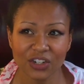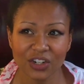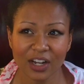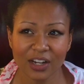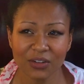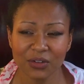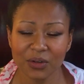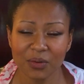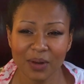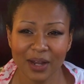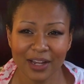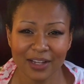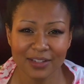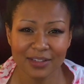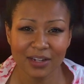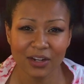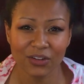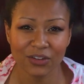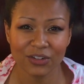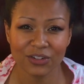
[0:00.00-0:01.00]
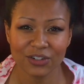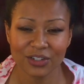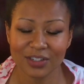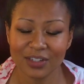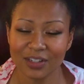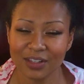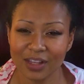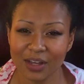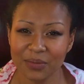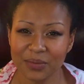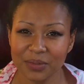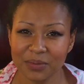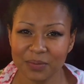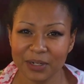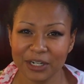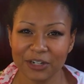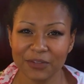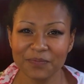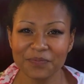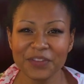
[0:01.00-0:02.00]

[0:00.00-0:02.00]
I don't know why I stuttered just then. That was weird.